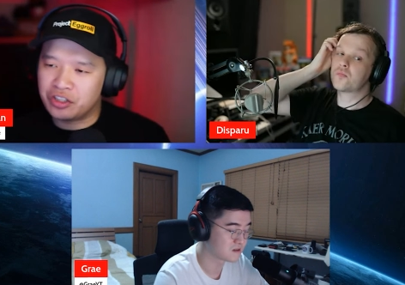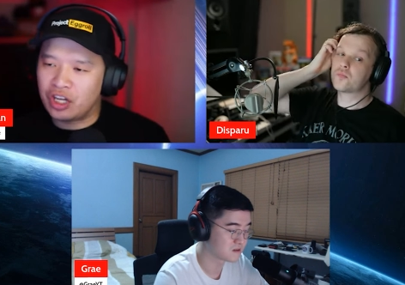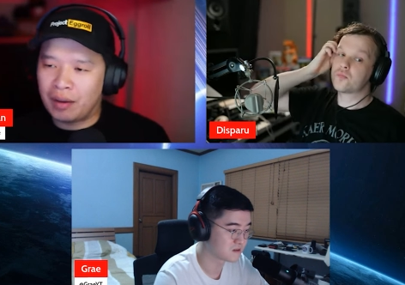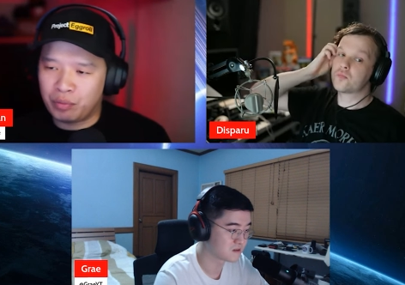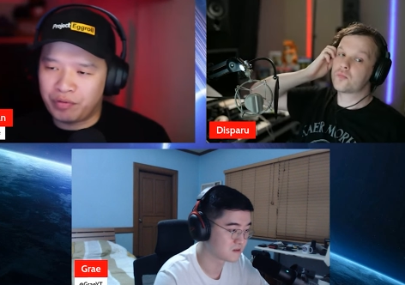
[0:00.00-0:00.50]
Speaker 1: I
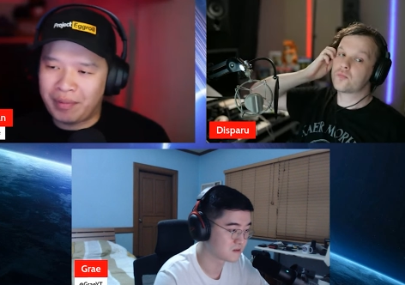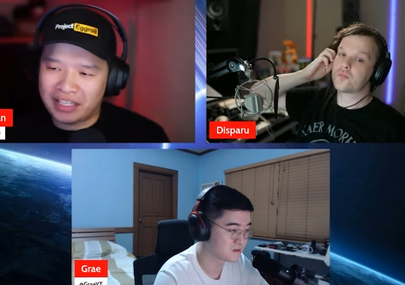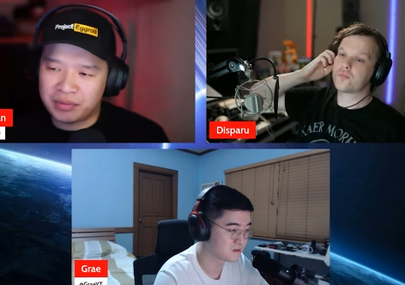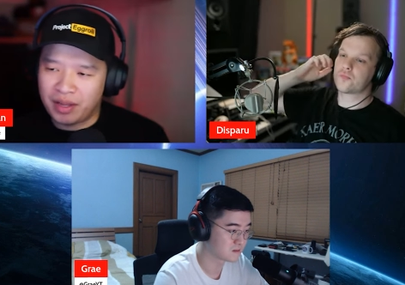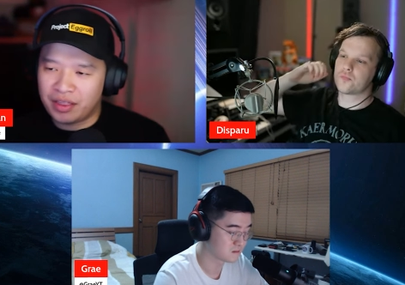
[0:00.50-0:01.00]
stopped with
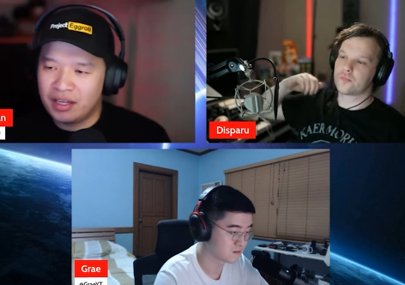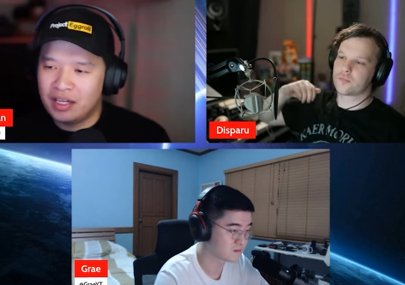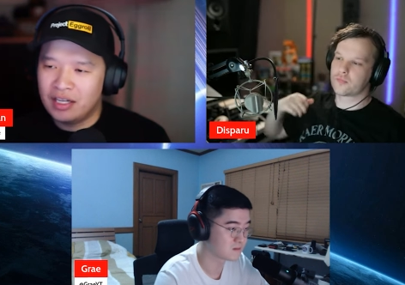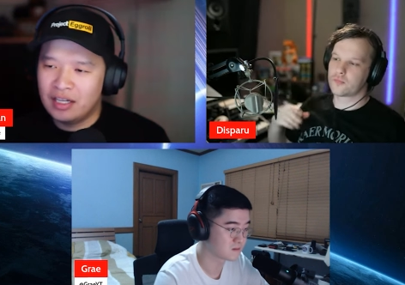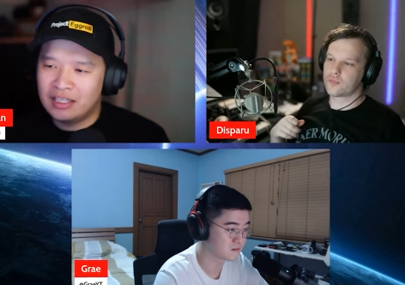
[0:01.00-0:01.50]
Matt Smith.
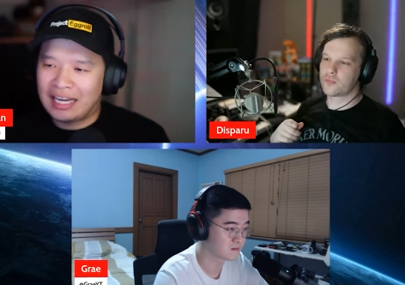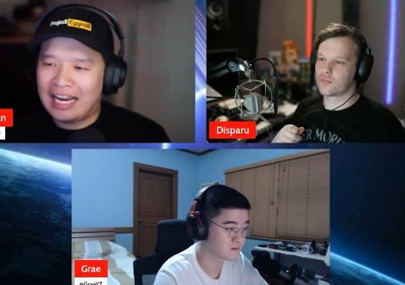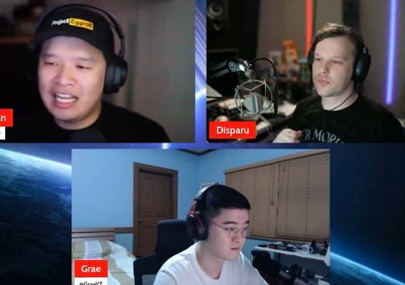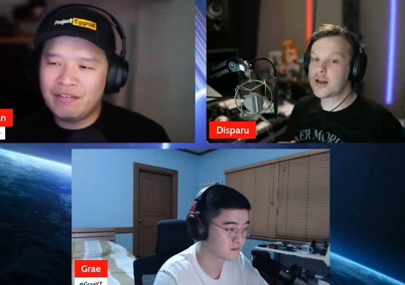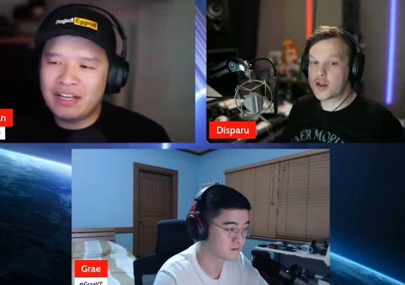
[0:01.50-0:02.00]
Like
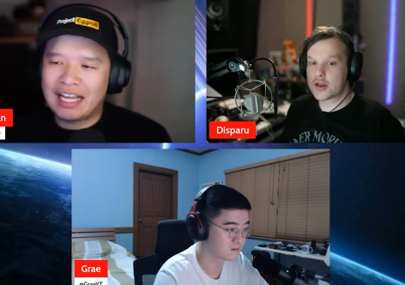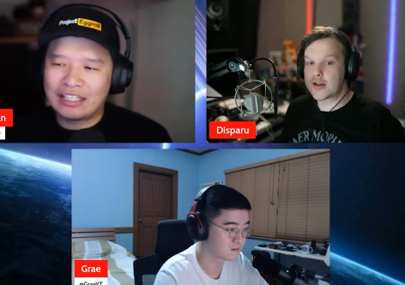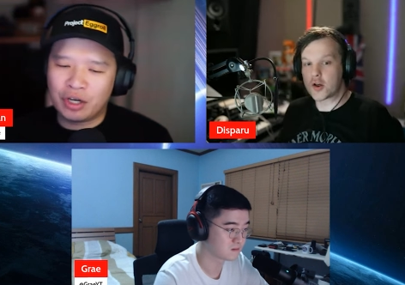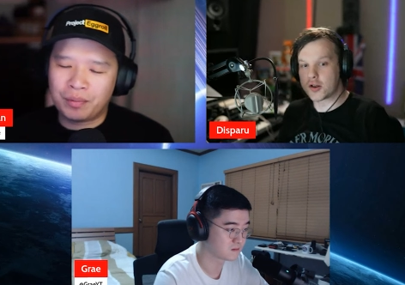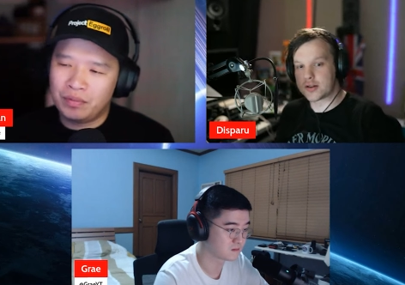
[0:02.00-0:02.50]
I didn't I even
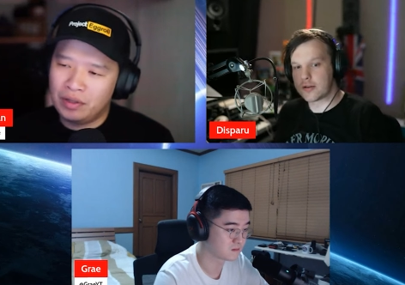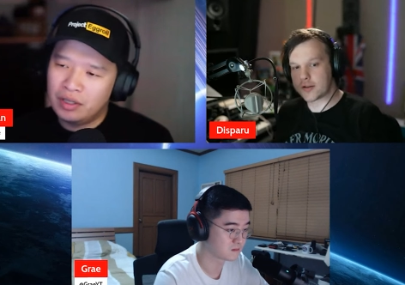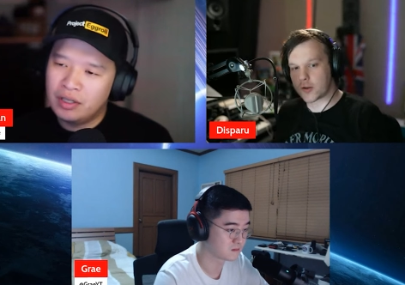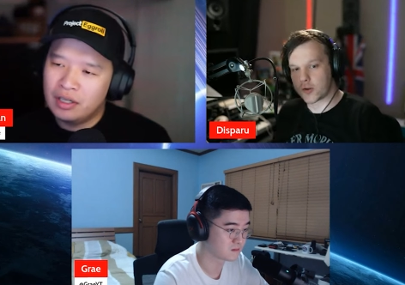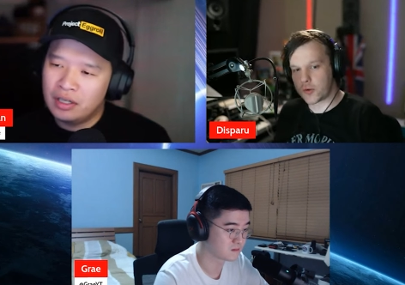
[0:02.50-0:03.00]
get to good, the...
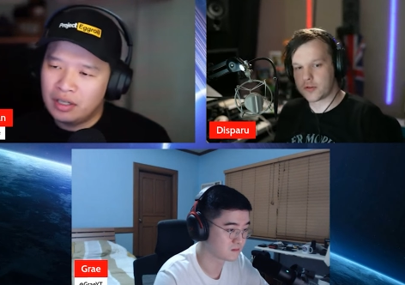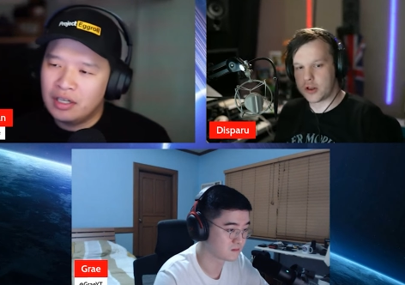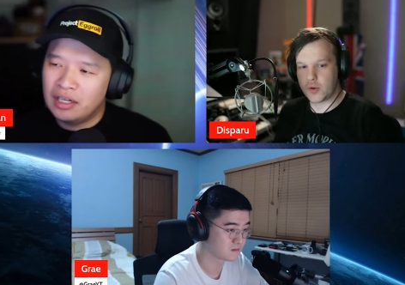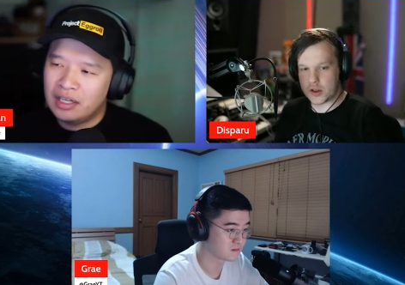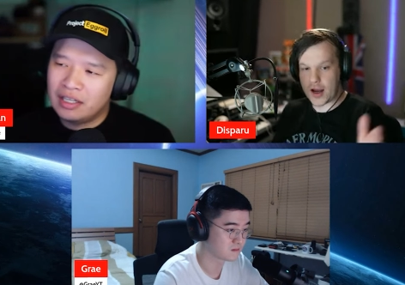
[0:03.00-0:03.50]
Speaker 2: that's a good one.
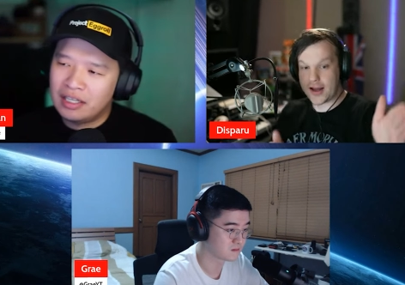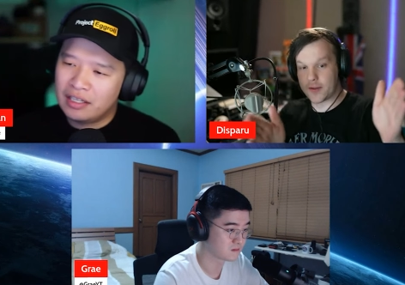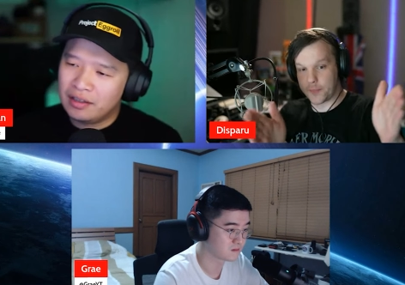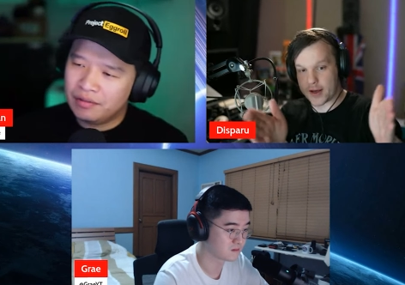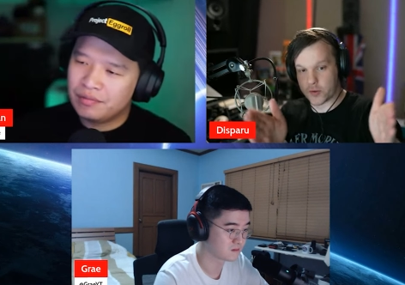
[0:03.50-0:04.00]
You you had
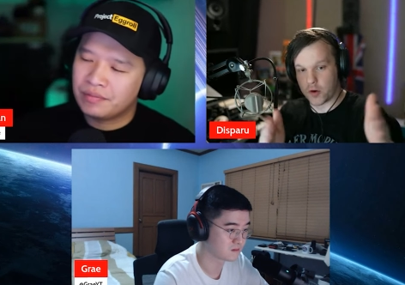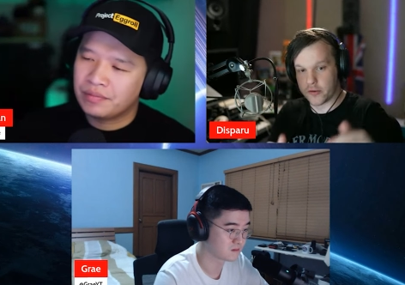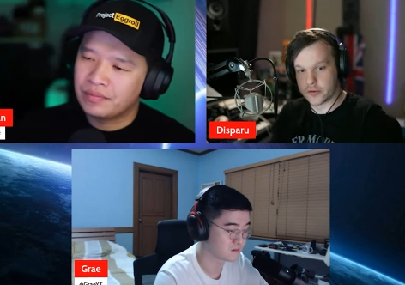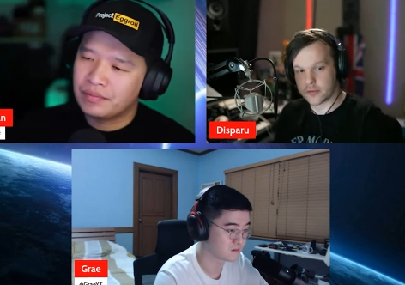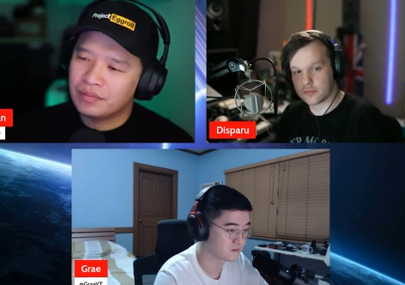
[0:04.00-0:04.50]
the best
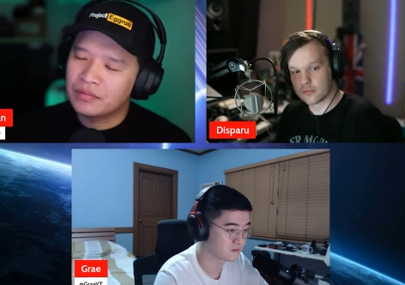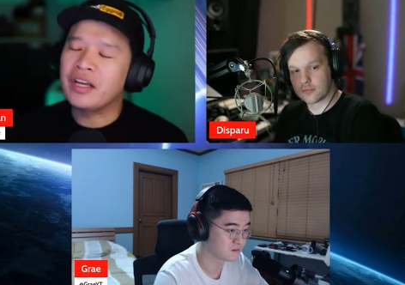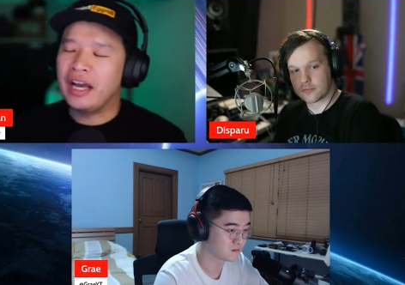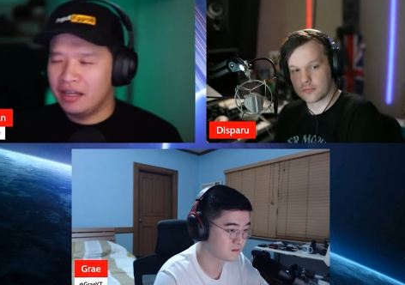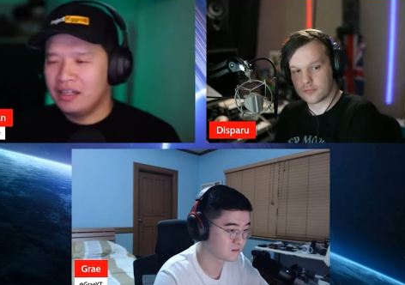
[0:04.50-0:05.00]
ones.
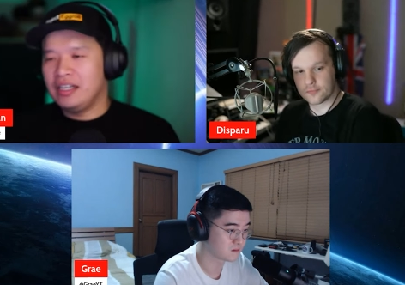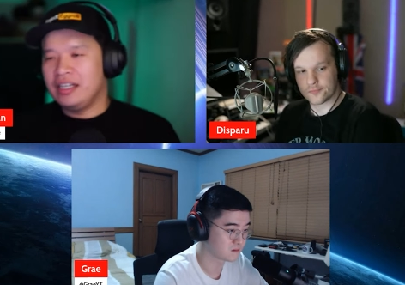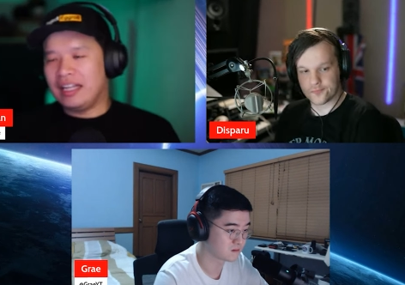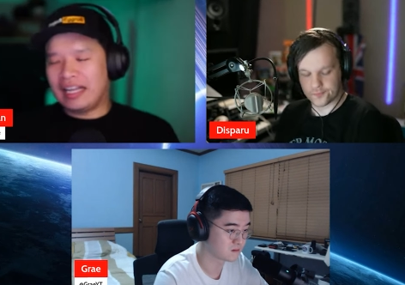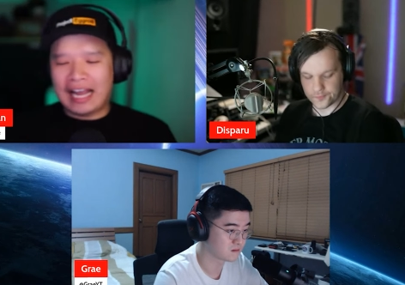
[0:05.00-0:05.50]
Speaker 1: Okay.
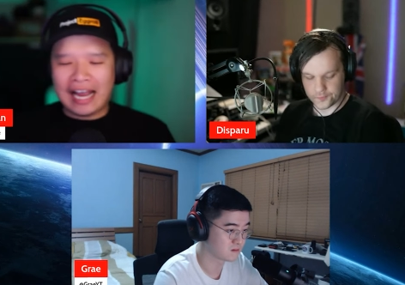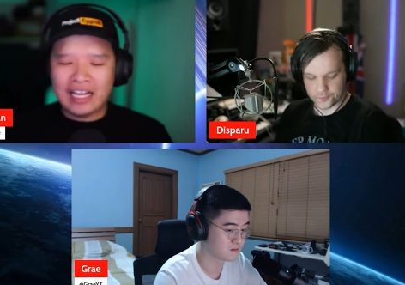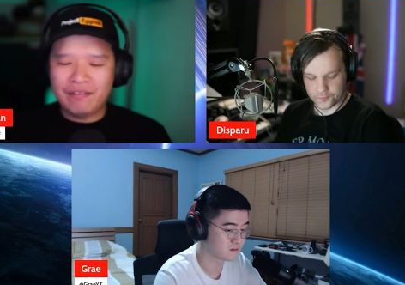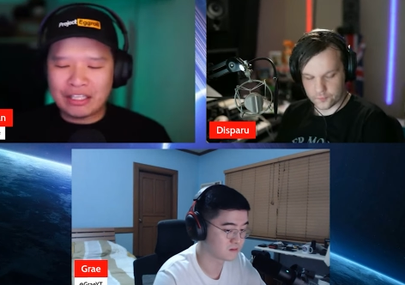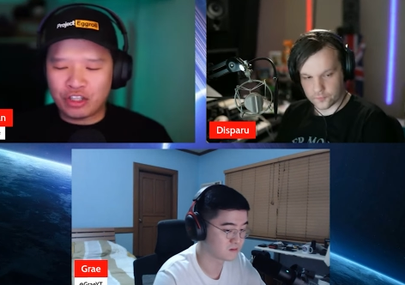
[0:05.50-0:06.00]
Yeah, like I, I
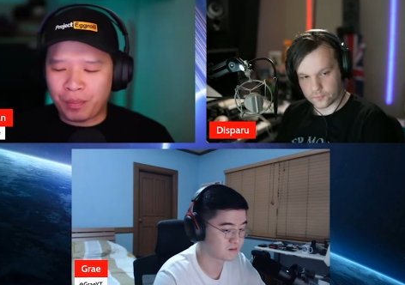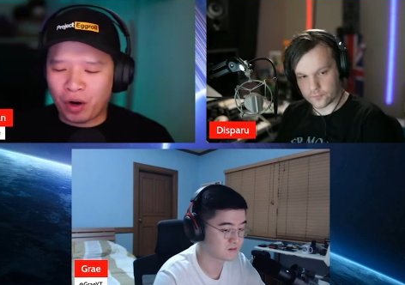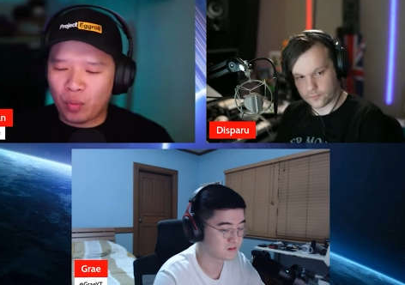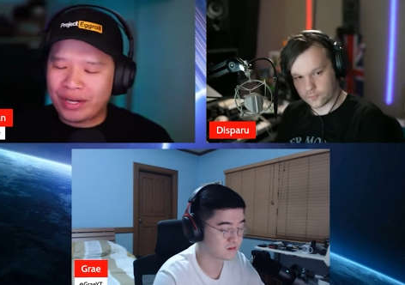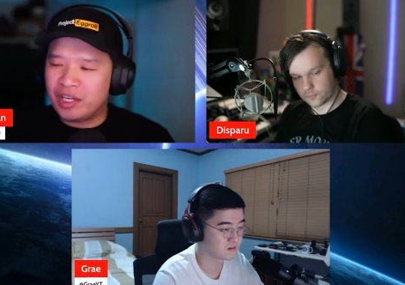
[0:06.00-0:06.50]
didn't even get to the
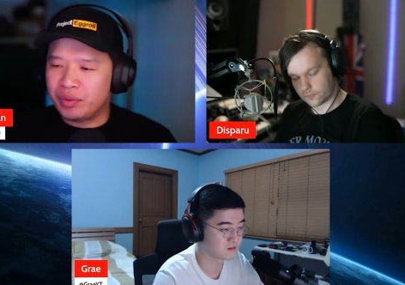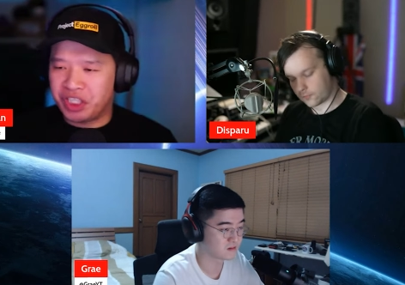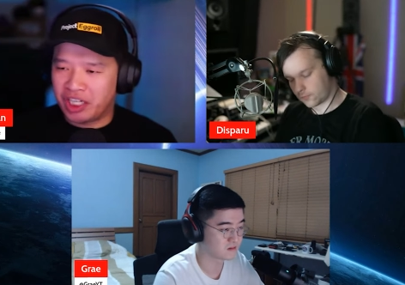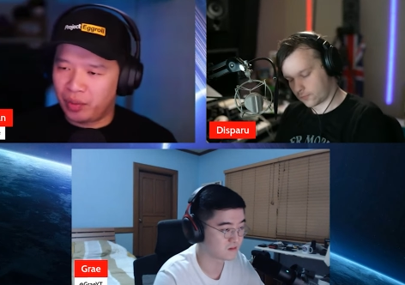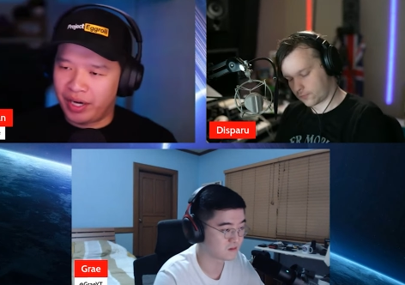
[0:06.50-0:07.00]
part where he
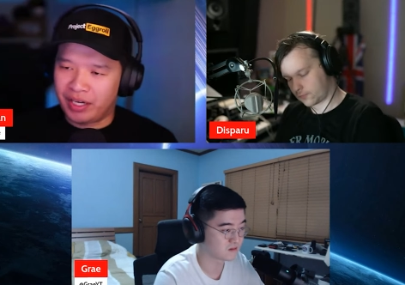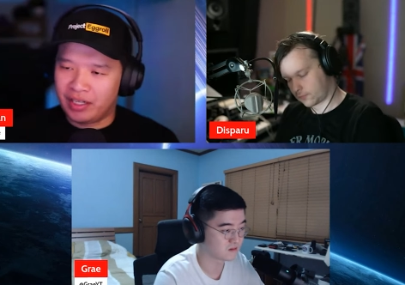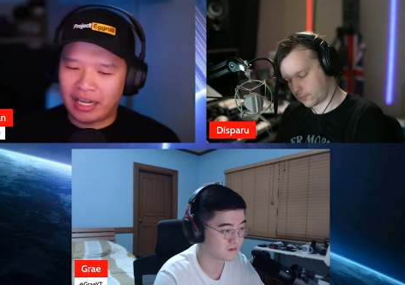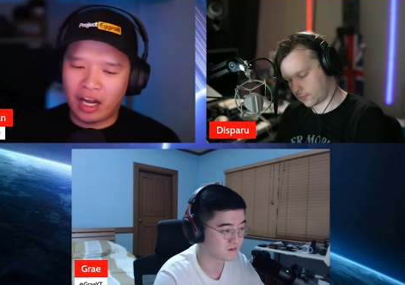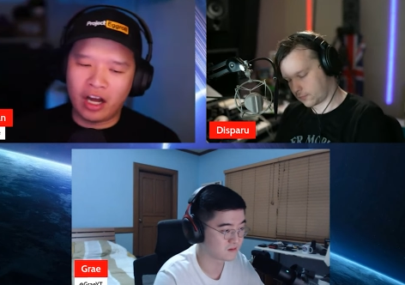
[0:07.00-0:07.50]
regenerated.
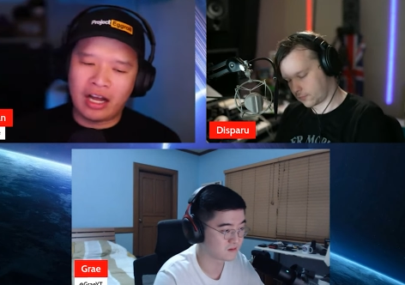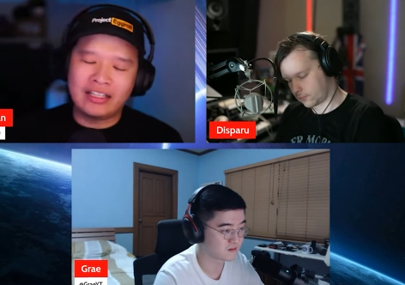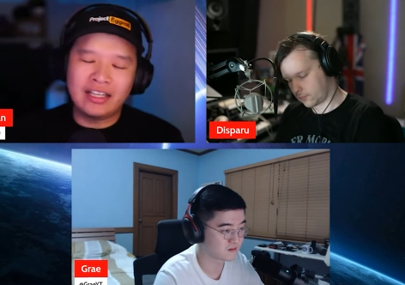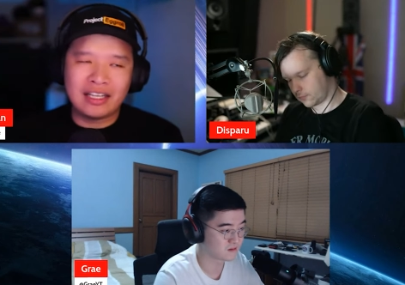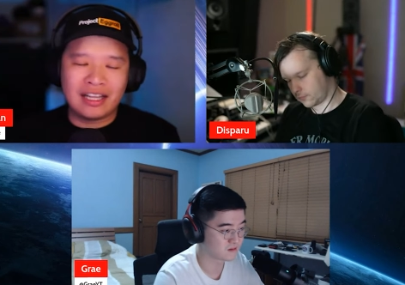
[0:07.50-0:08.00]
Like i
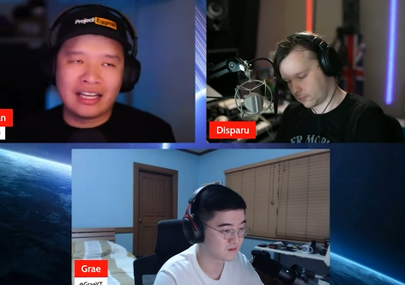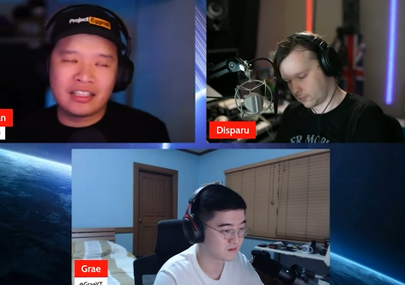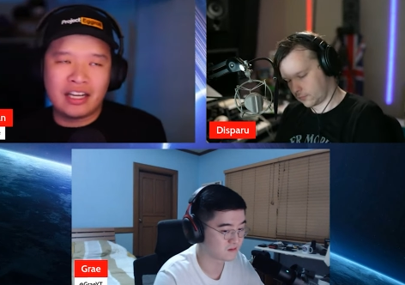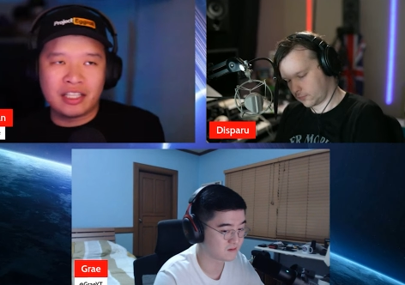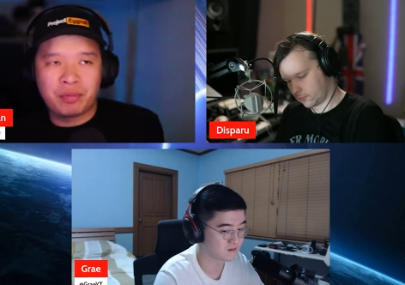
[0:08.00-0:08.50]
I think the last thing I